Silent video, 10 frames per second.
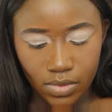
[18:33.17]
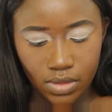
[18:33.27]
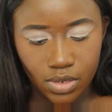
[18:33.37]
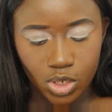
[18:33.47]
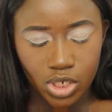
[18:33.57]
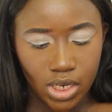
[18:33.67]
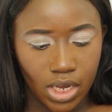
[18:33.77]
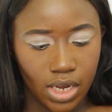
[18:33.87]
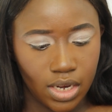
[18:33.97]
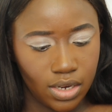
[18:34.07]
the
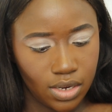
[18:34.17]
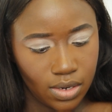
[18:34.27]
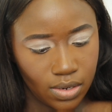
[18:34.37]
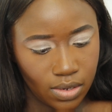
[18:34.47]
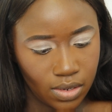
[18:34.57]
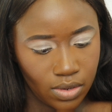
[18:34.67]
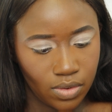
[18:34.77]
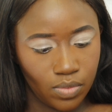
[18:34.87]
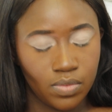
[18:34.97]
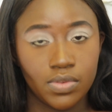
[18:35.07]
shade
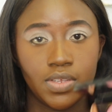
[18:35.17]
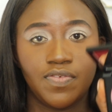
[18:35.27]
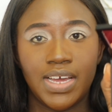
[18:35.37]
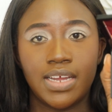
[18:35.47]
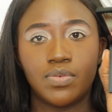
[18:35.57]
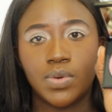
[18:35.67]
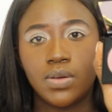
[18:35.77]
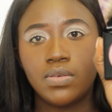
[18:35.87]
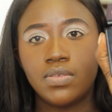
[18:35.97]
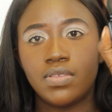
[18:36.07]
Devon
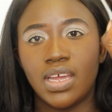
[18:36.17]
Rose,